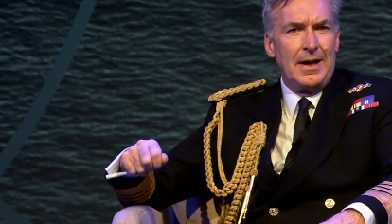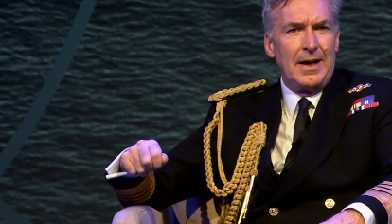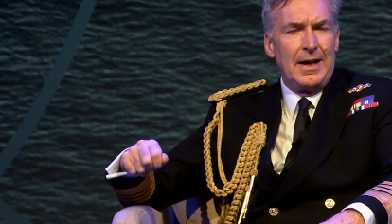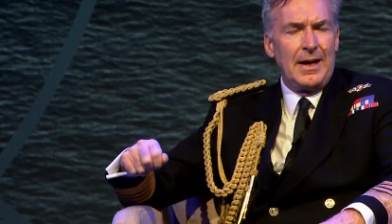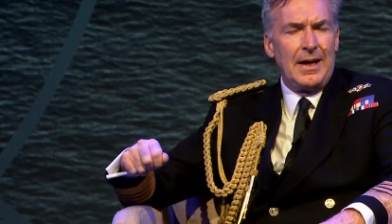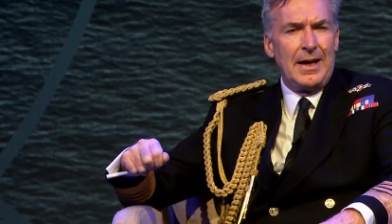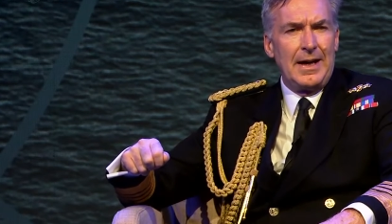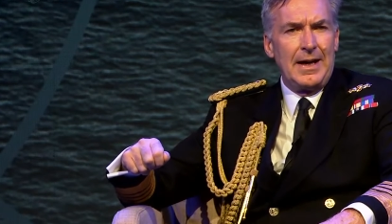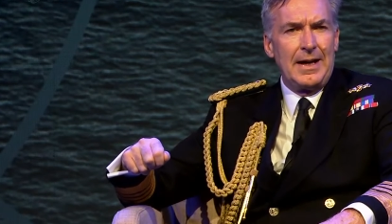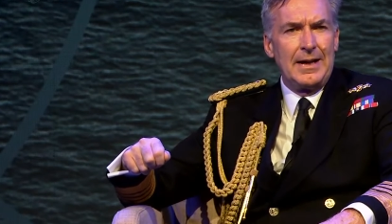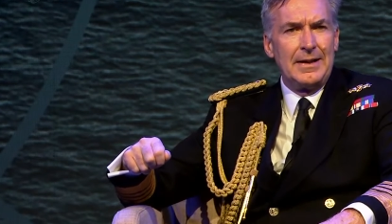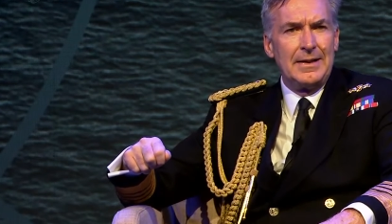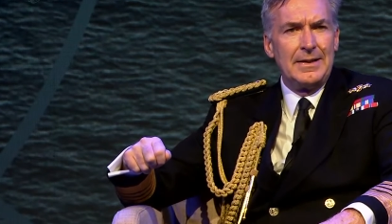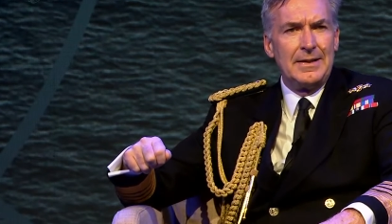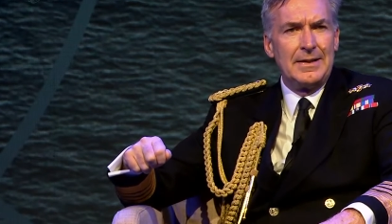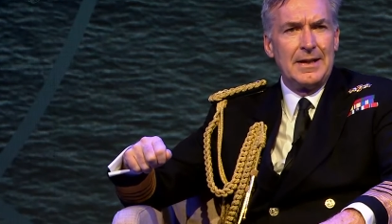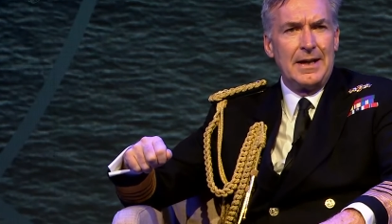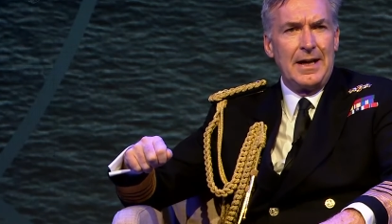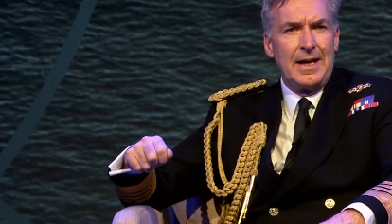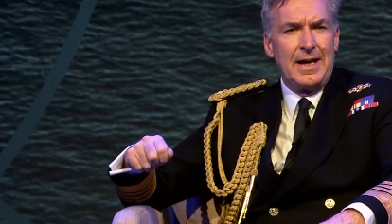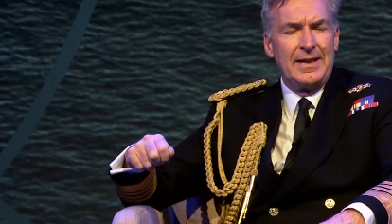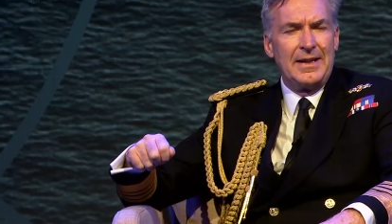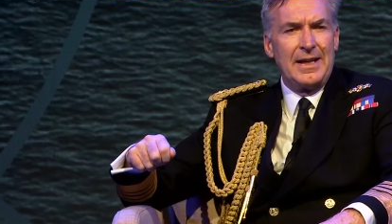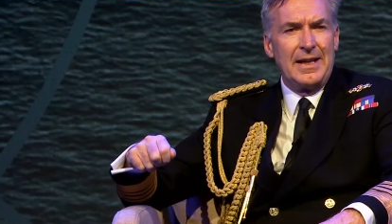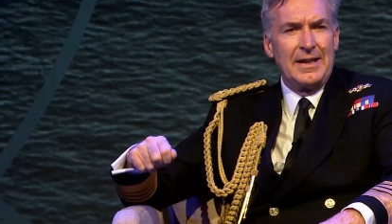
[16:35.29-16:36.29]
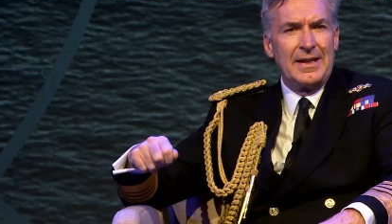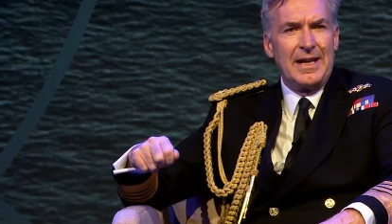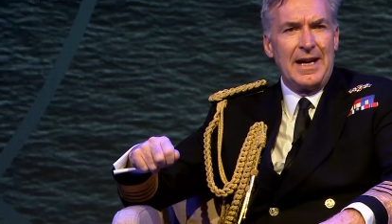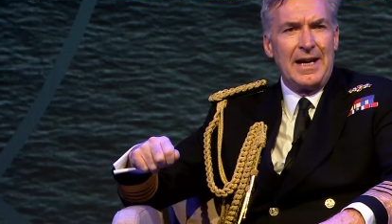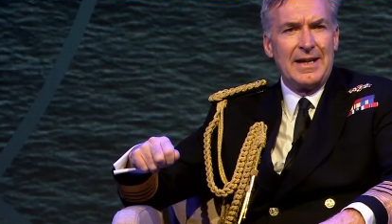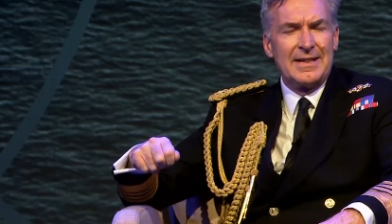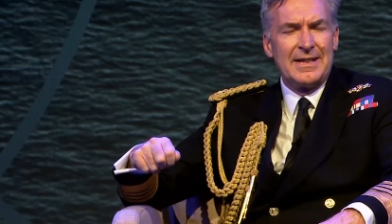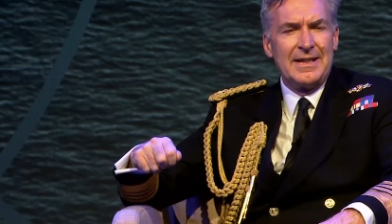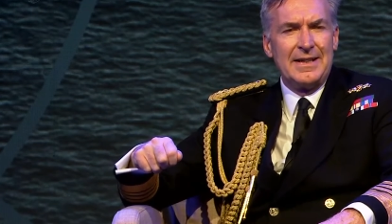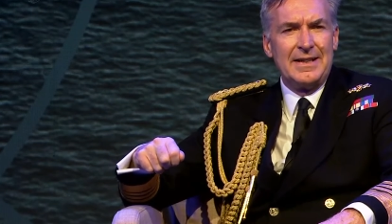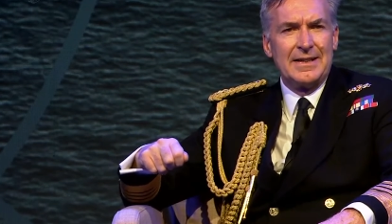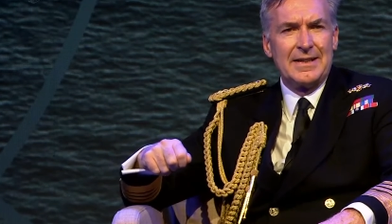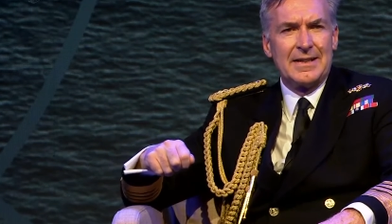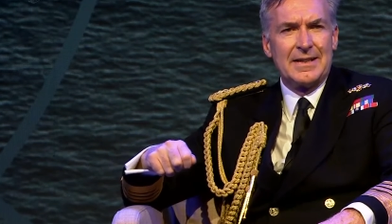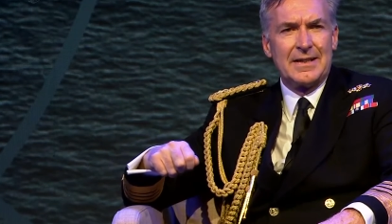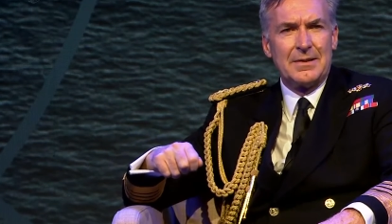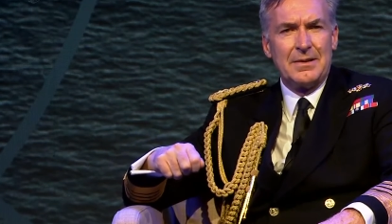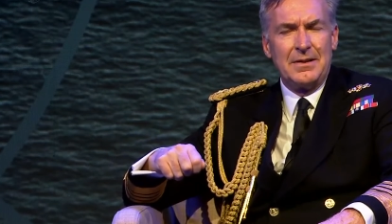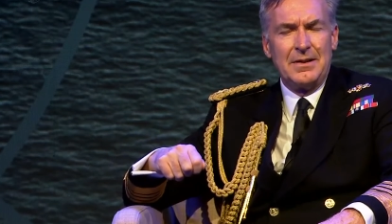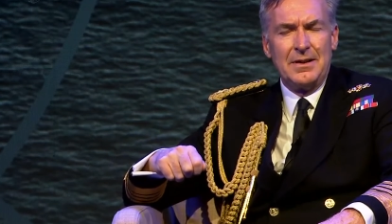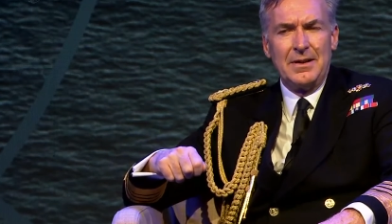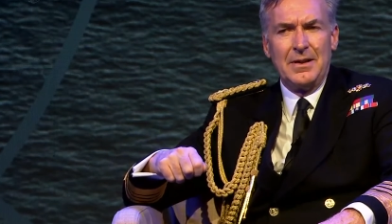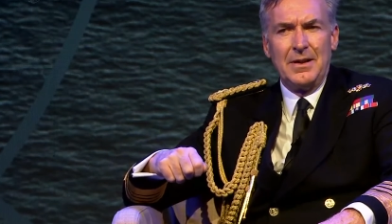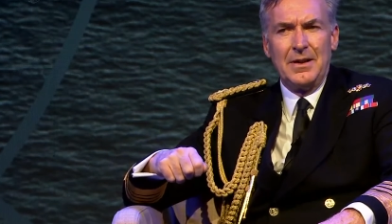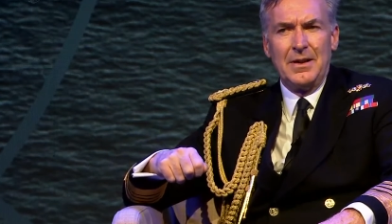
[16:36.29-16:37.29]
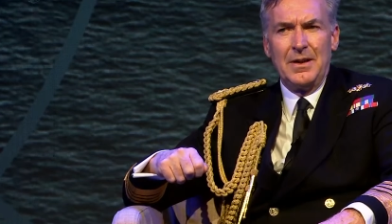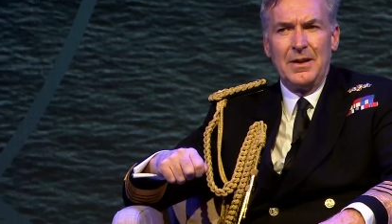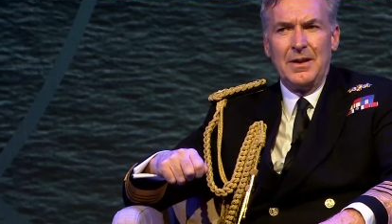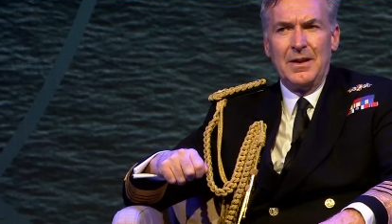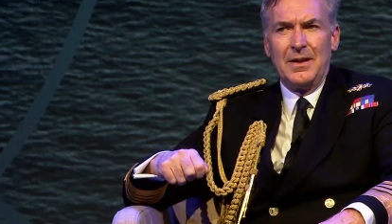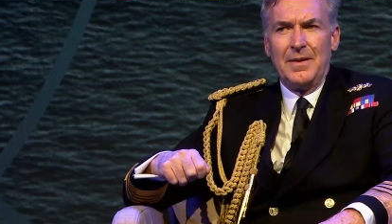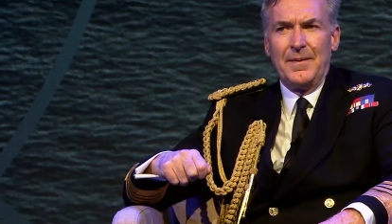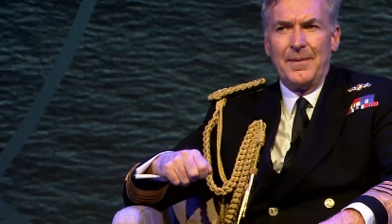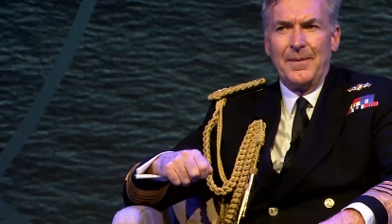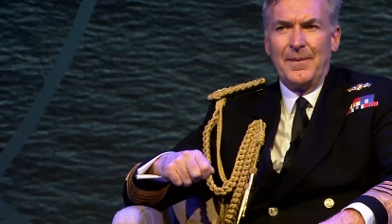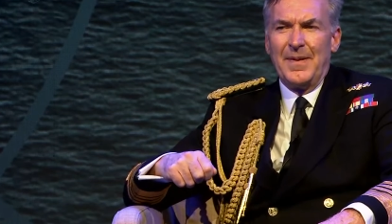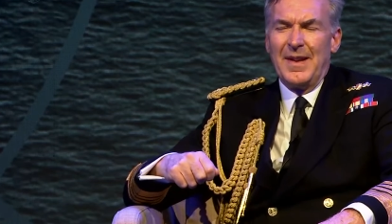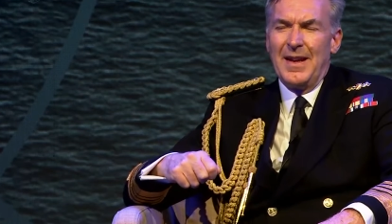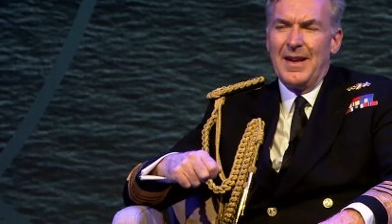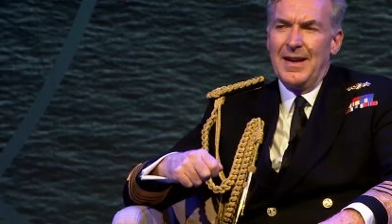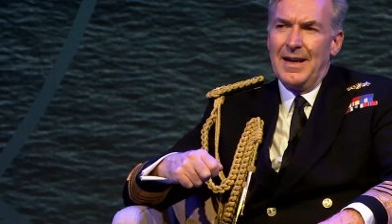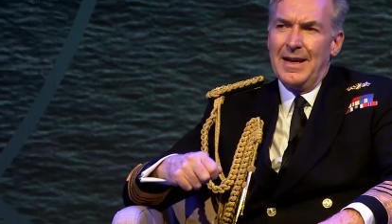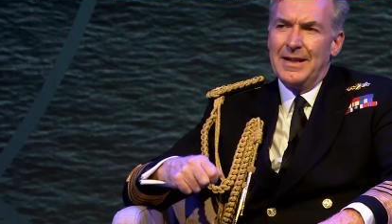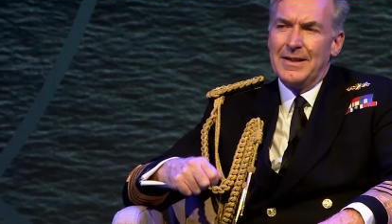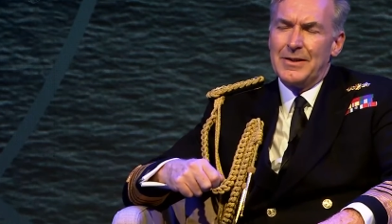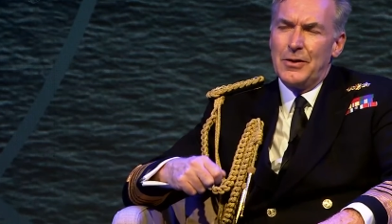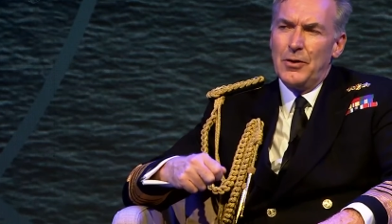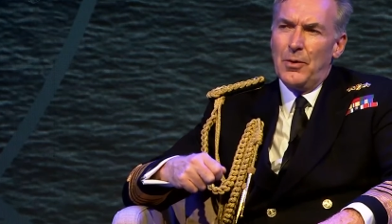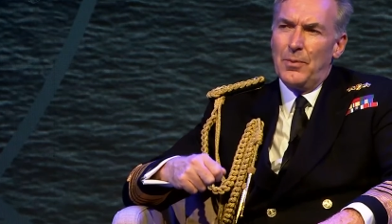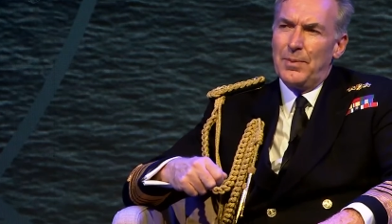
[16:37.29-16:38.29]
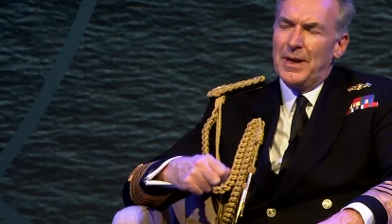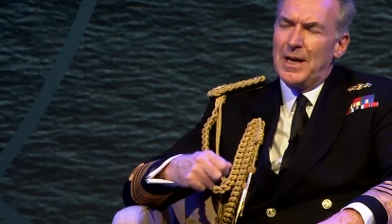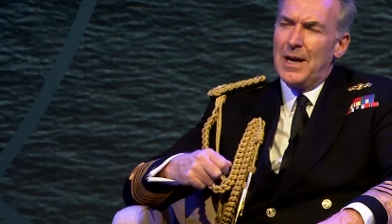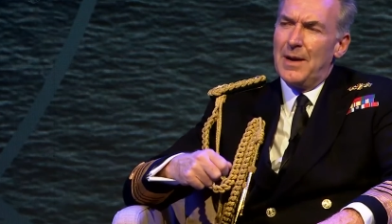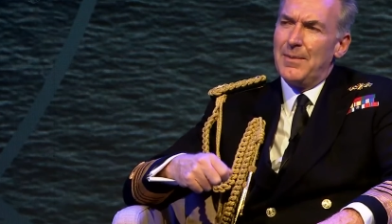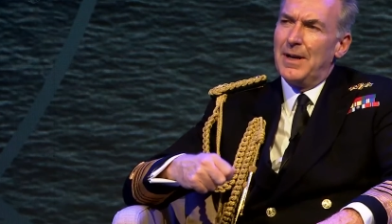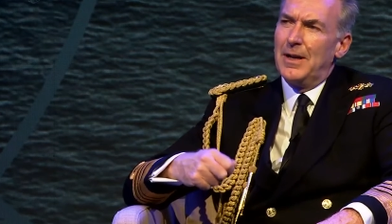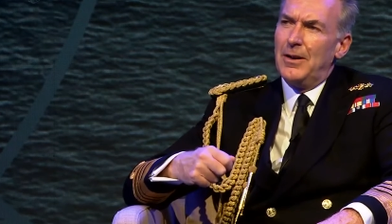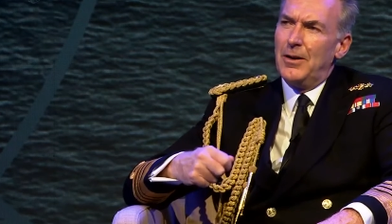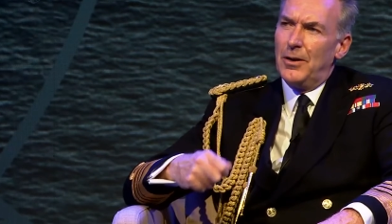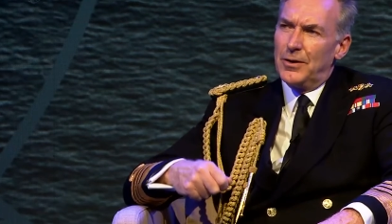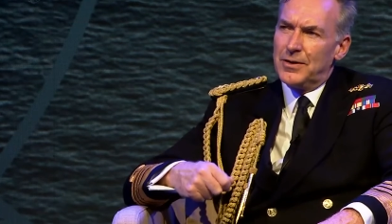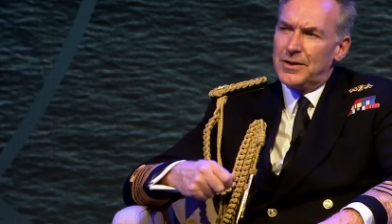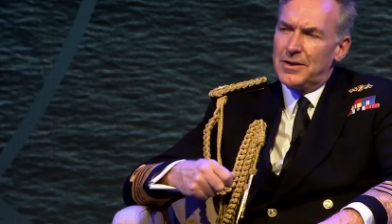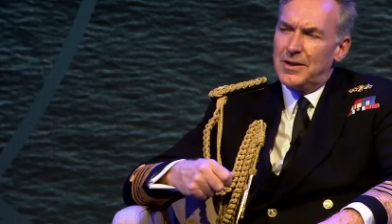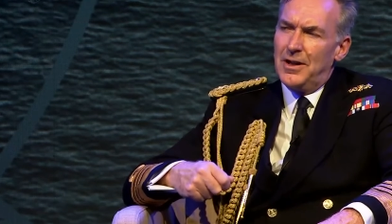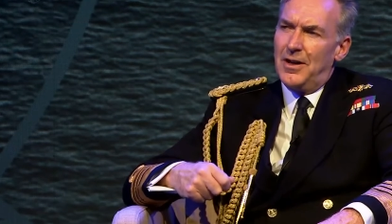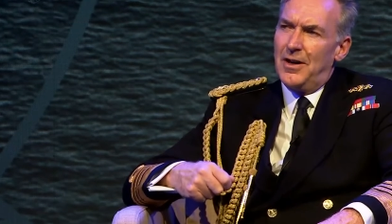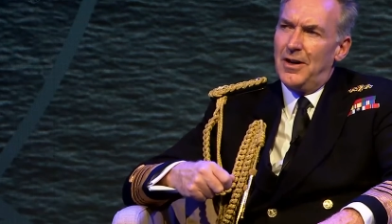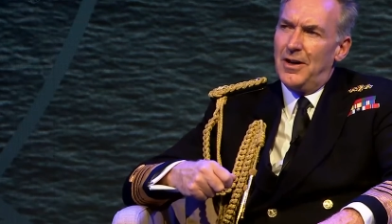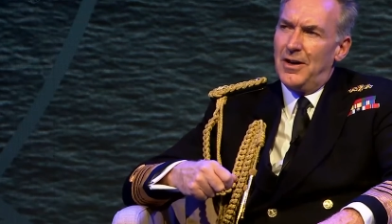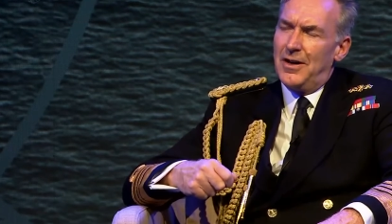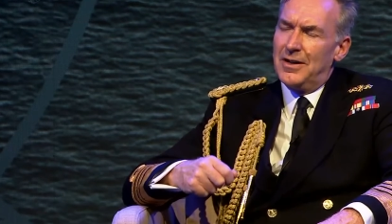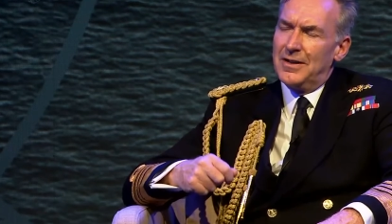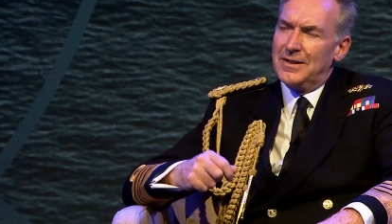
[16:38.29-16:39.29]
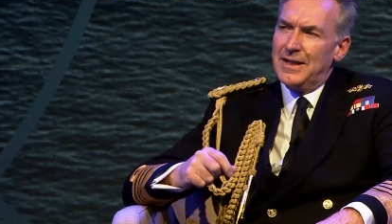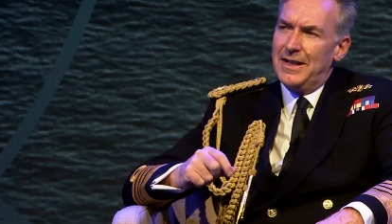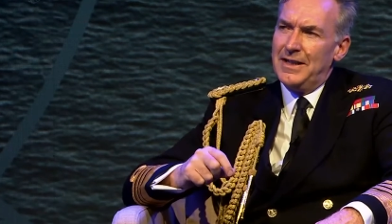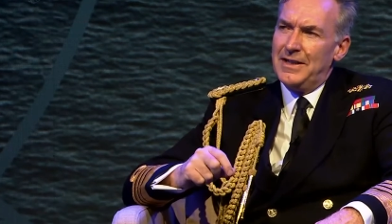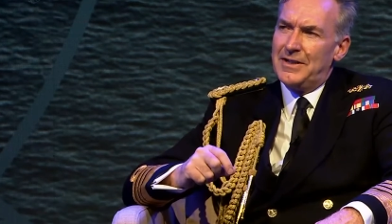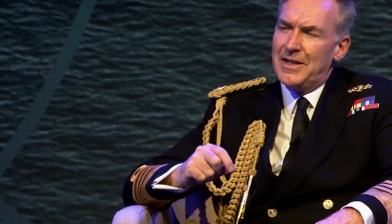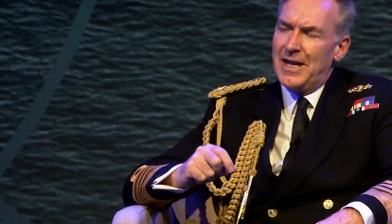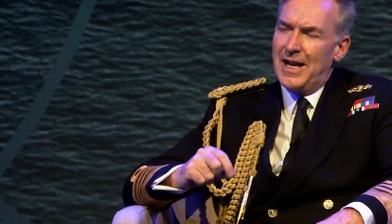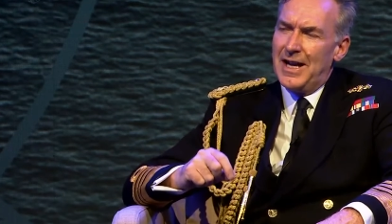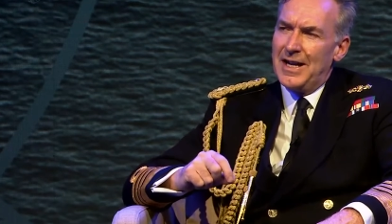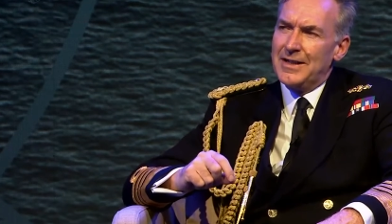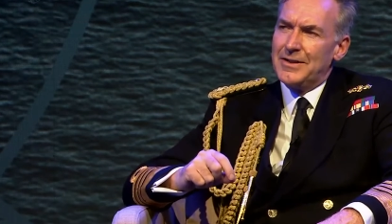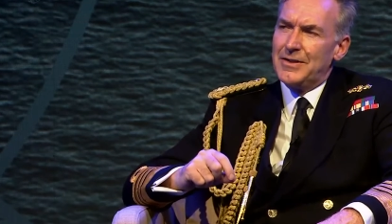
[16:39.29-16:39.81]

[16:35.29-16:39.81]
and that is, it's not become a lost art. It